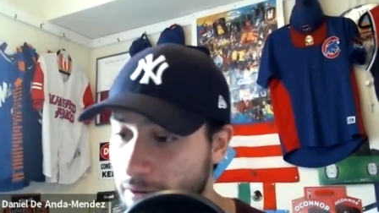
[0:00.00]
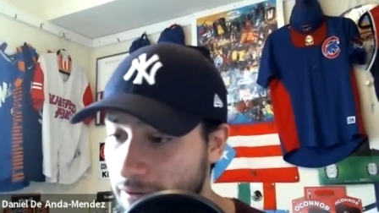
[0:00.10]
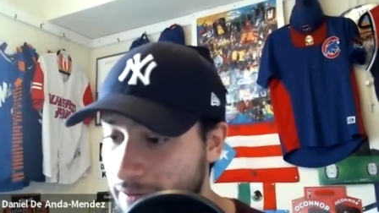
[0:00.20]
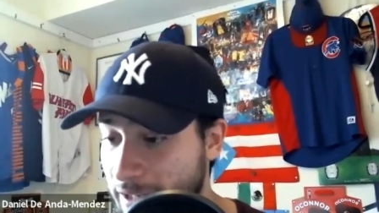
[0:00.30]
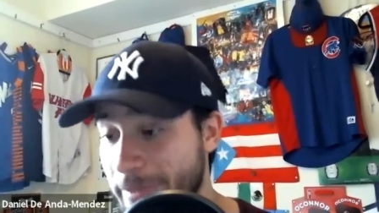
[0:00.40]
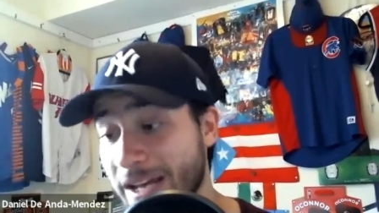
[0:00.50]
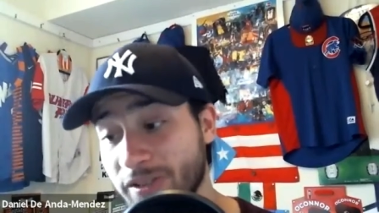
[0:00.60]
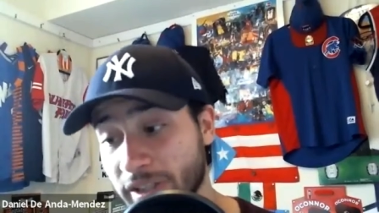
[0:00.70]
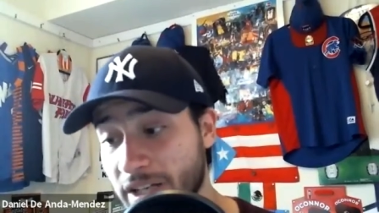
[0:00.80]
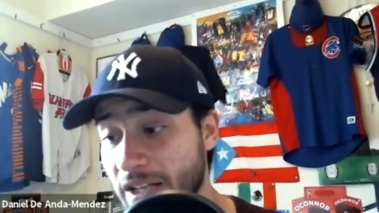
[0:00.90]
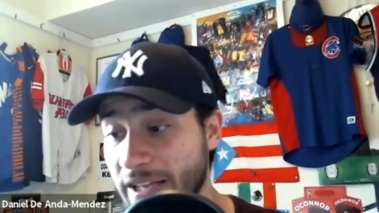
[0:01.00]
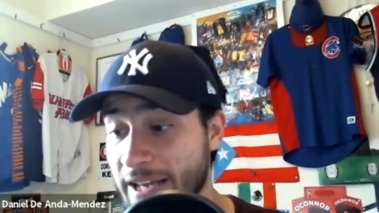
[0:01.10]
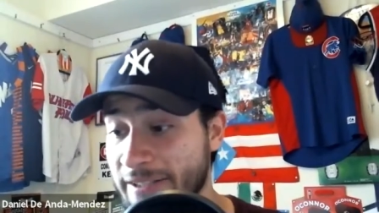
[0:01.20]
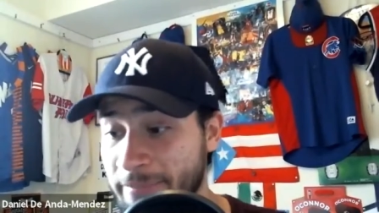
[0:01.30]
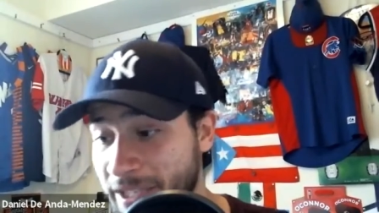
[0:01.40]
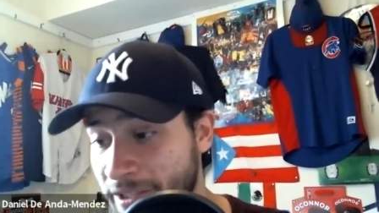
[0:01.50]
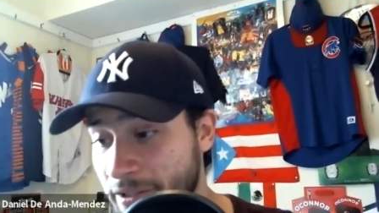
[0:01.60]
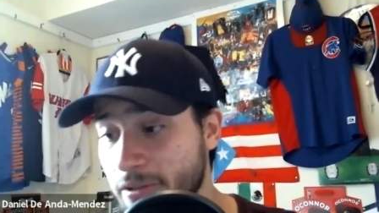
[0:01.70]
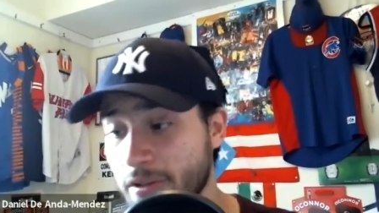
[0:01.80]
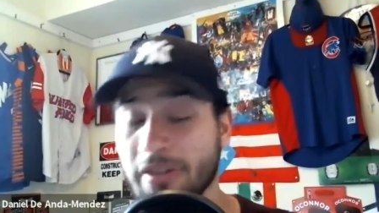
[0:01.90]
Nick Madrigal, Adam
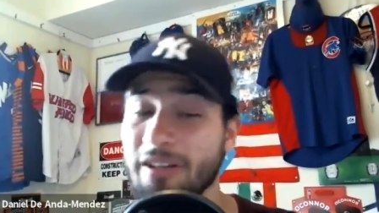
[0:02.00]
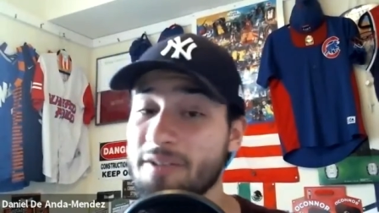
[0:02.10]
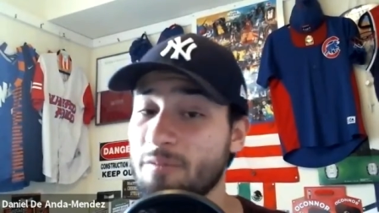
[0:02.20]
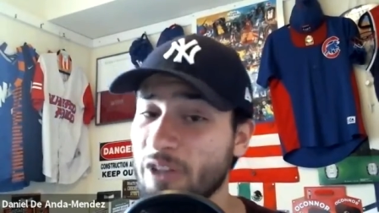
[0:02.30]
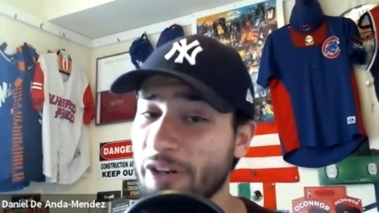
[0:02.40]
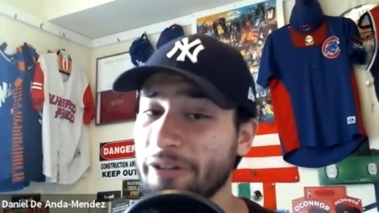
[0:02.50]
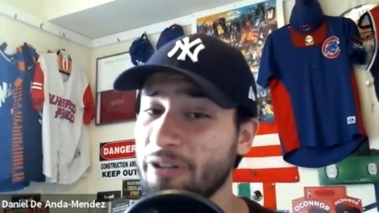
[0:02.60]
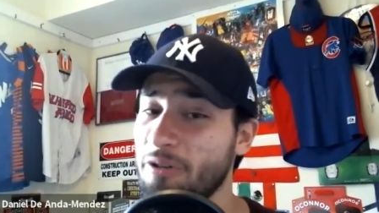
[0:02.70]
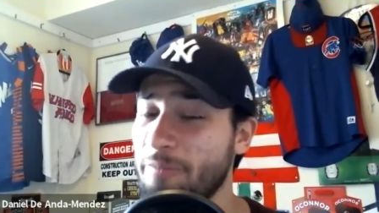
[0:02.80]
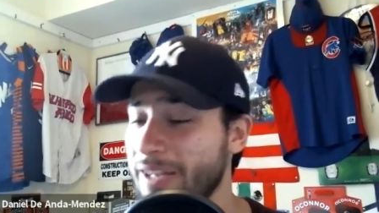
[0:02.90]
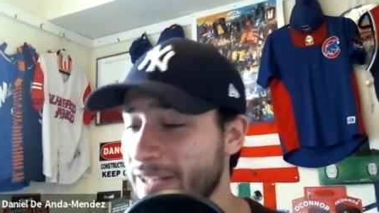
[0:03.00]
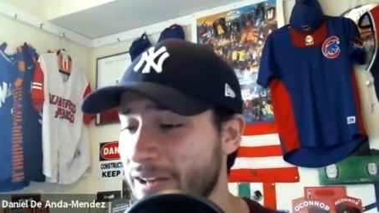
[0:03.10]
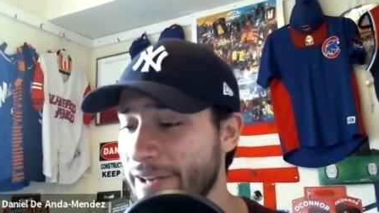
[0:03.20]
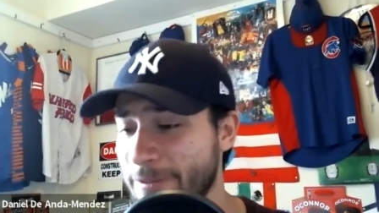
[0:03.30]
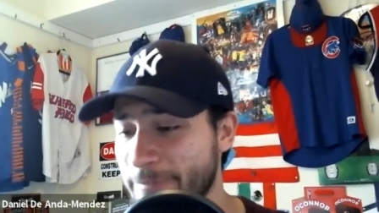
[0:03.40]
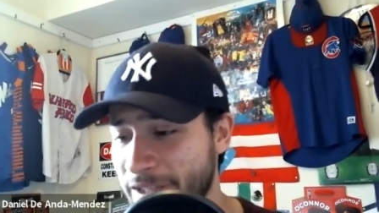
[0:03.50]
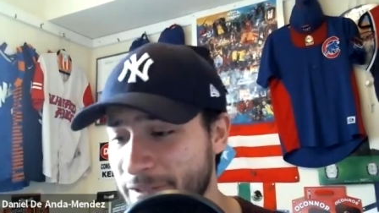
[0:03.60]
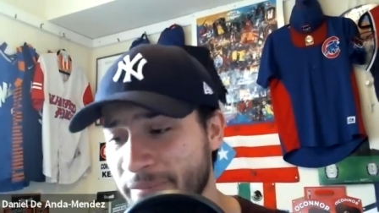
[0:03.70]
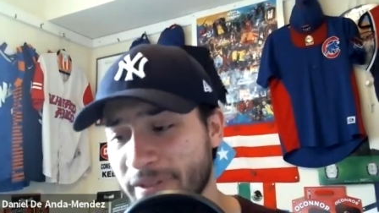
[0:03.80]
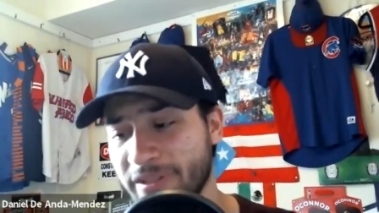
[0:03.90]
Eden is very old by now, Adam
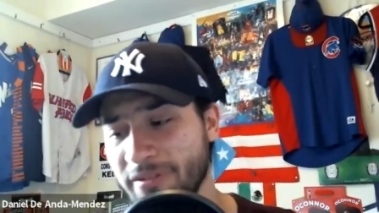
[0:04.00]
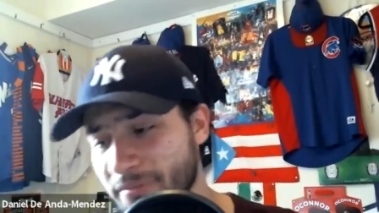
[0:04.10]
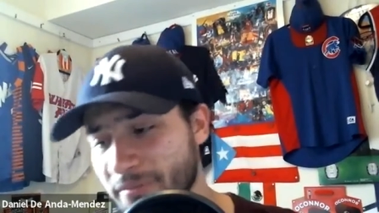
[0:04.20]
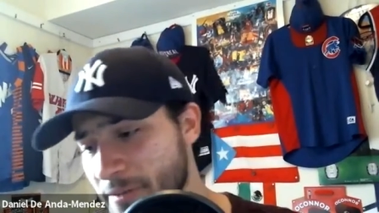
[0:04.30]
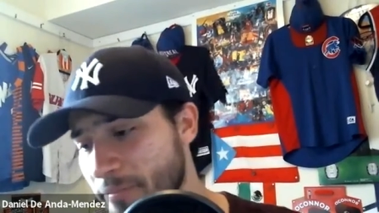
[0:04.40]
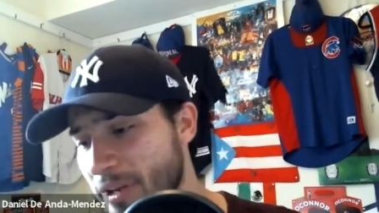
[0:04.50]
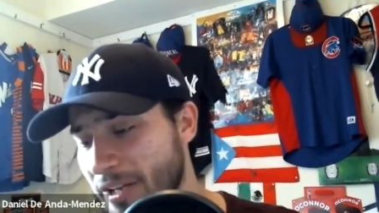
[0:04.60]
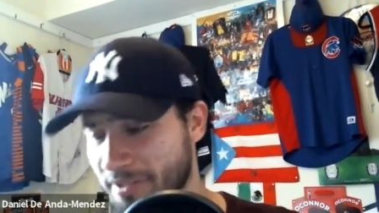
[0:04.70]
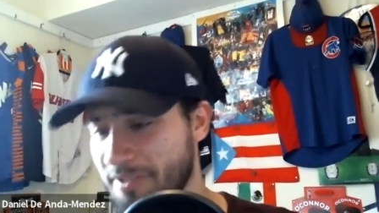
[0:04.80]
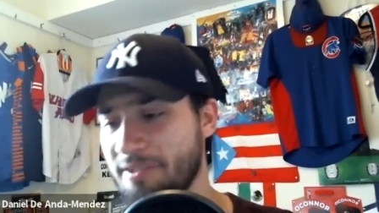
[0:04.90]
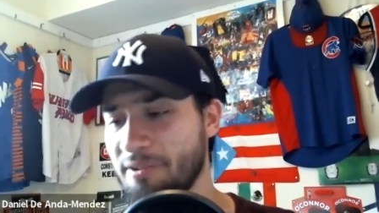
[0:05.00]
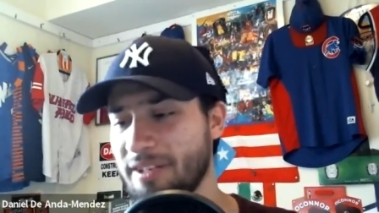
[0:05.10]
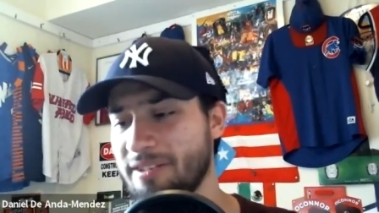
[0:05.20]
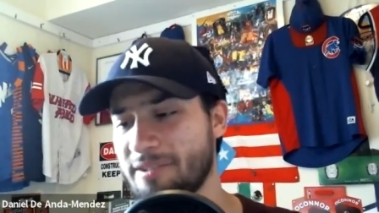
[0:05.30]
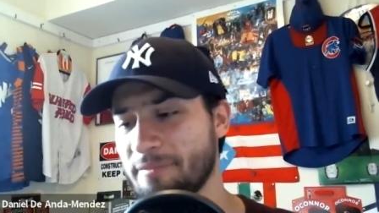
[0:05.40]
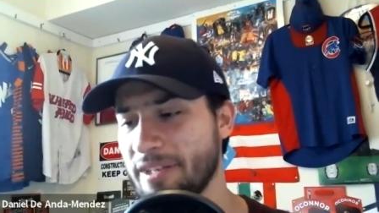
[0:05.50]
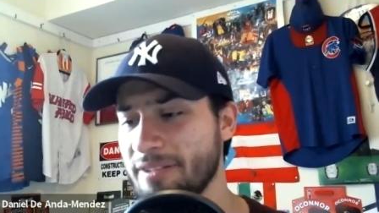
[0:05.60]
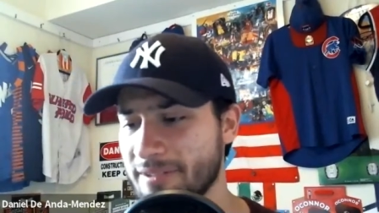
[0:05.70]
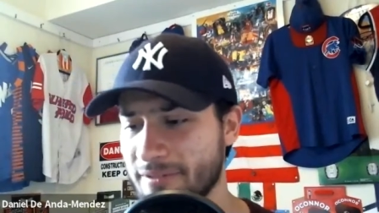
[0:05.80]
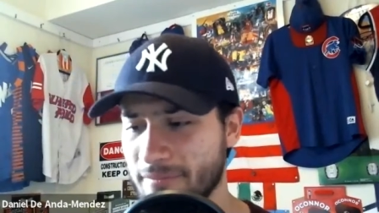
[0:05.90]
Eden, but he'll probably just still get some
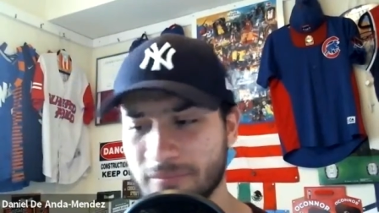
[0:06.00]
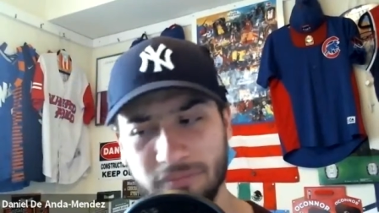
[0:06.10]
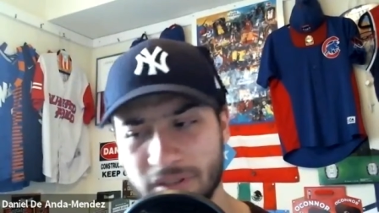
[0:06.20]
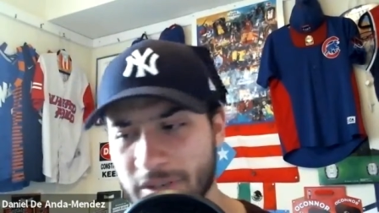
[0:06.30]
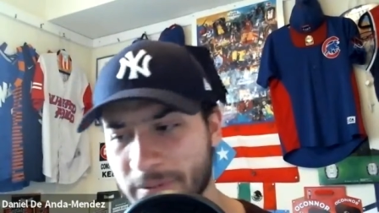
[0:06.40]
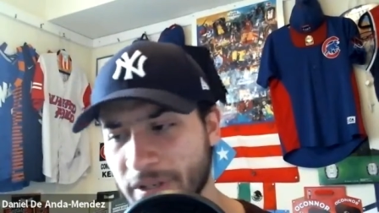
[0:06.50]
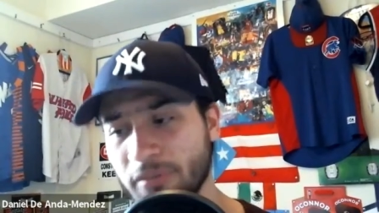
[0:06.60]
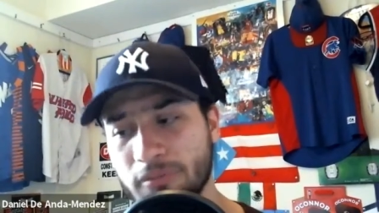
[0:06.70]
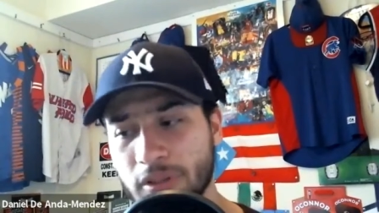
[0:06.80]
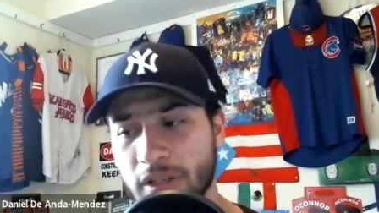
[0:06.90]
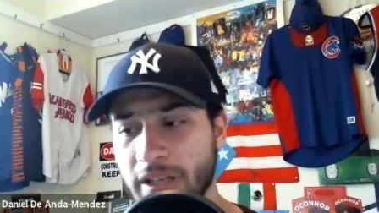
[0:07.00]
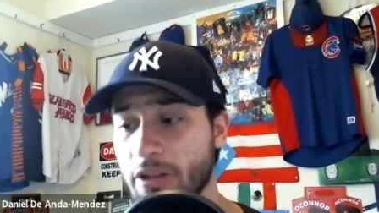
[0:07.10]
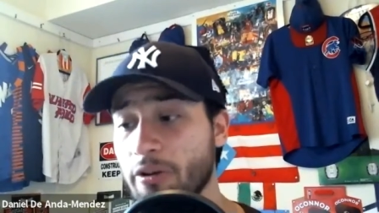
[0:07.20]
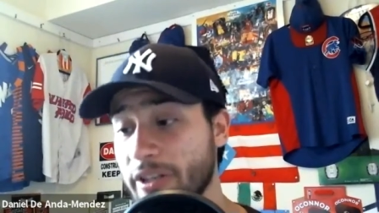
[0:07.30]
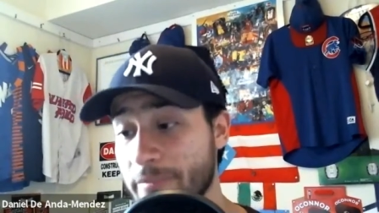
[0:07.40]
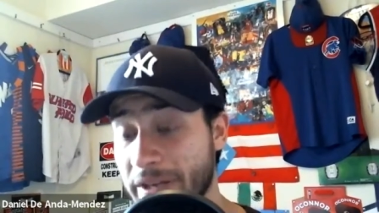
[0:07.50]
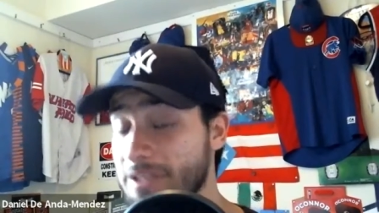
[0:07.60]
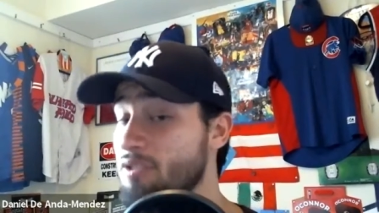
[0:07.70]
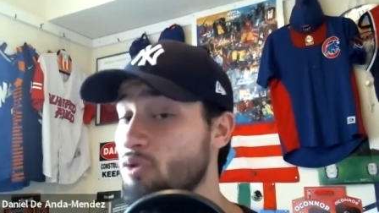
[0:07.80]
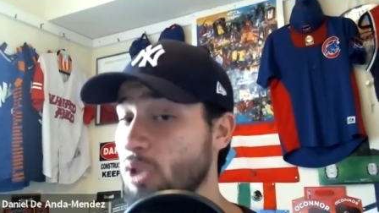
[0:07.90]
hits. You never know. Eloy
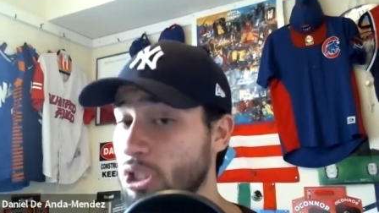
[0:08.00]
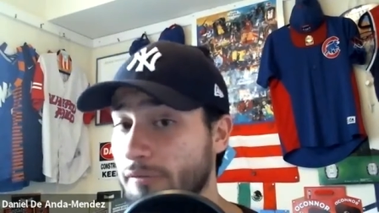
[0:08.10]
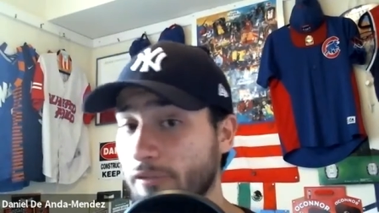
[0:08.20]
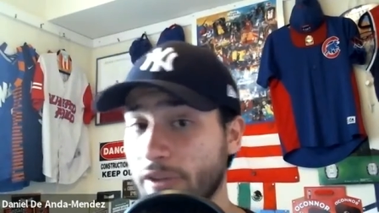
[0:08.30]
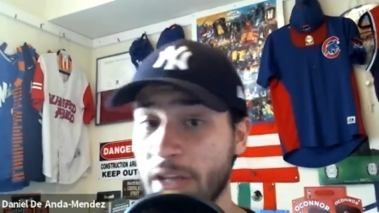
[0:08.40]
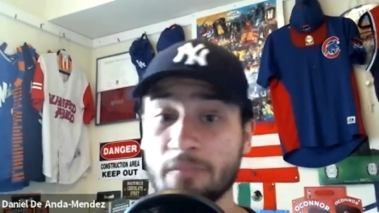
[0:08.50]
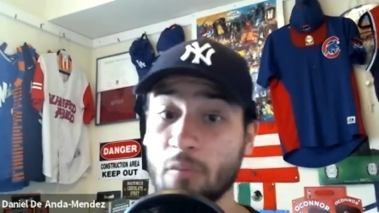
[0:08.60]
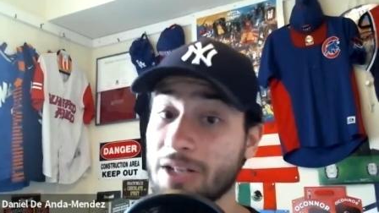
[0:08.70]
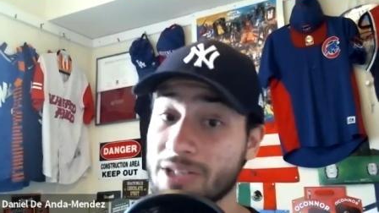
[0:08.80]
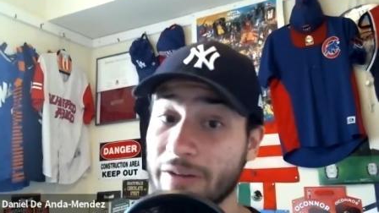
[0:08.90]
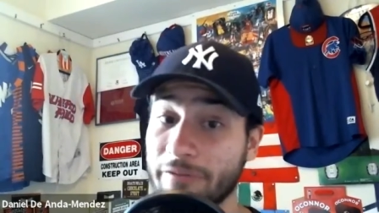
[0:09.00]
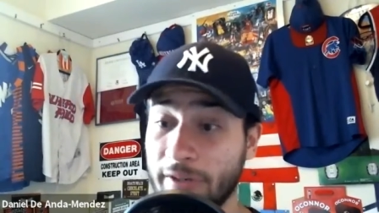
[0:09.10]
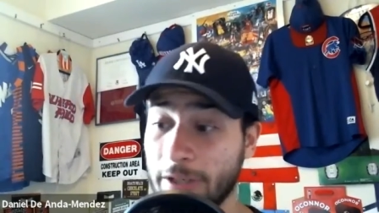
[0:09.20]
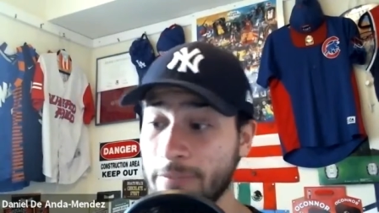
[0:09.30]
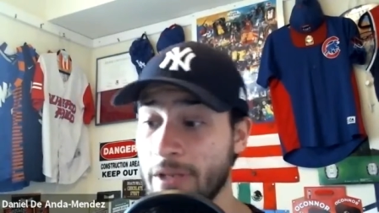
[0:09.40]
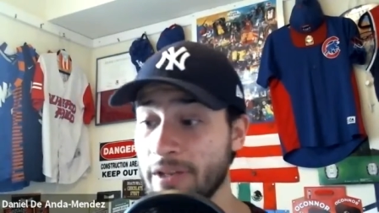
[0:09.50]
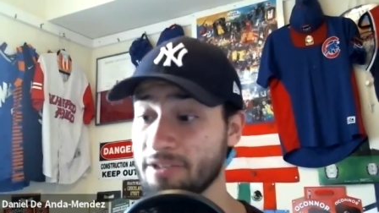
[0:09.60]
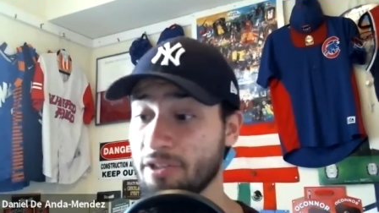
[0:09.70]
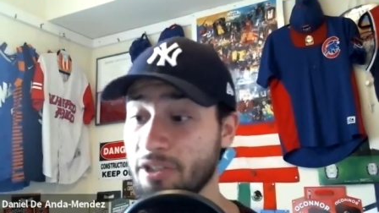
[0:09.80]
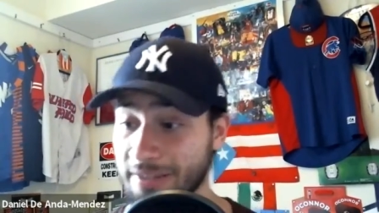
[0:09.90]
Jimenez is really good for them. Watch out for him. He's
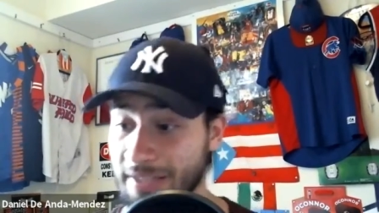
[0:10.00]
a good